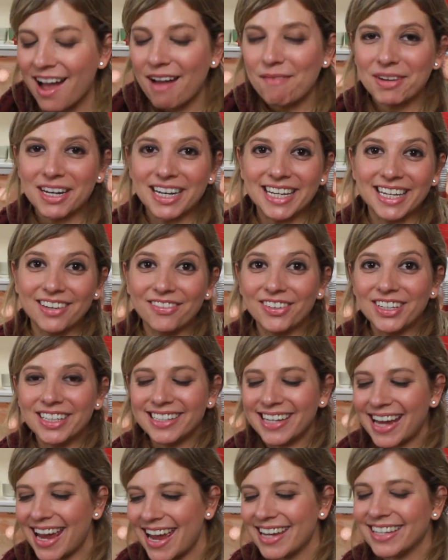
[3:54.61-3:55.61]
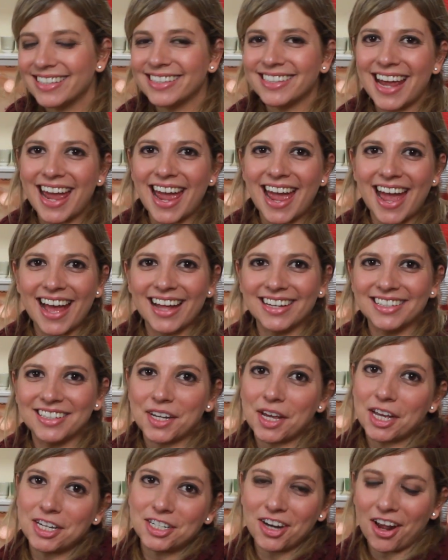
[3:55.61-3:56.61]
I'm going to give it a taste and
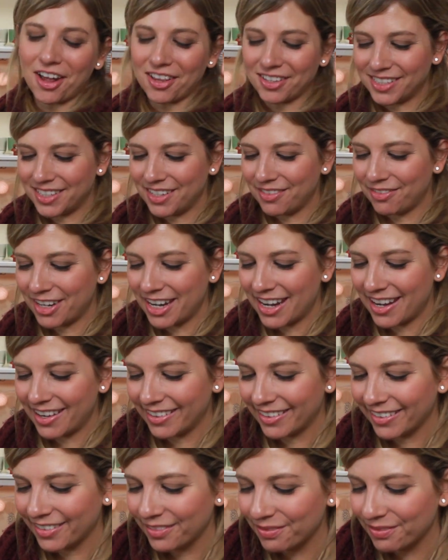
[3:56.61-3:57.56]
adjust if needed.